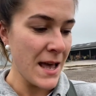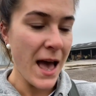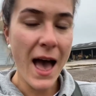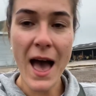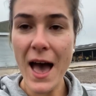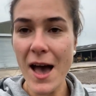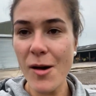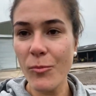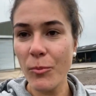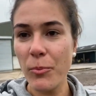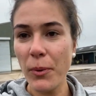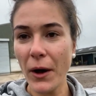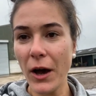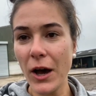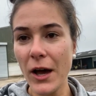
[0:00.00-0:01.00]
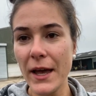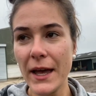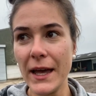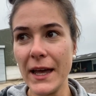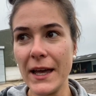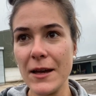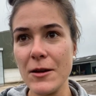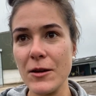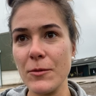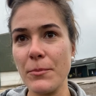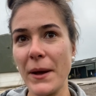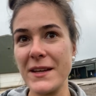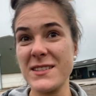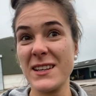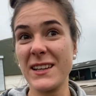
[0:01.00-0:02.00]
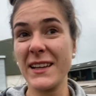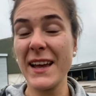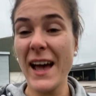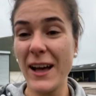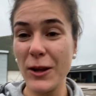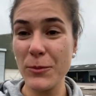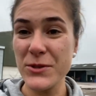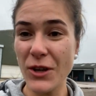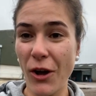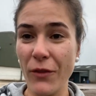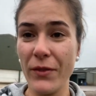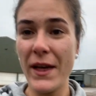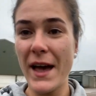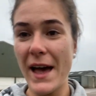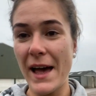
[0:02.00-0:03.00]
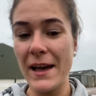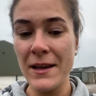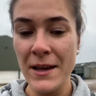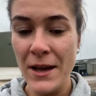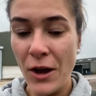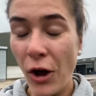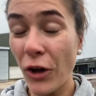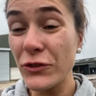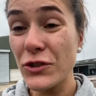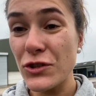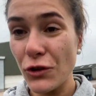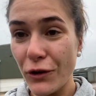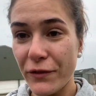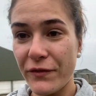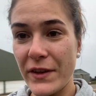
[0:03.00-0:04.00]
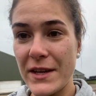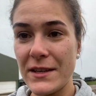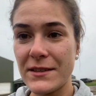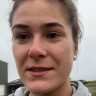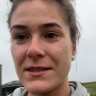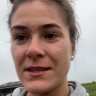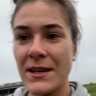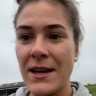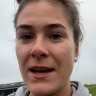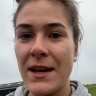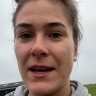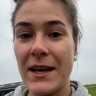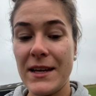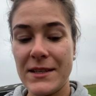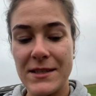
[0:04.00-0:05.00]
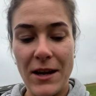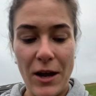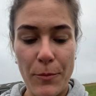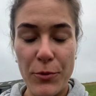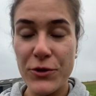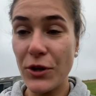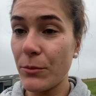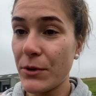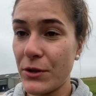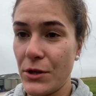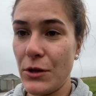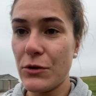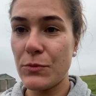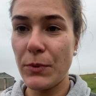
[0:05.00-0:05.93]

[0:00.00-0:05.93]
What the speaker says: but it basically helps on sore feet is our predominant use.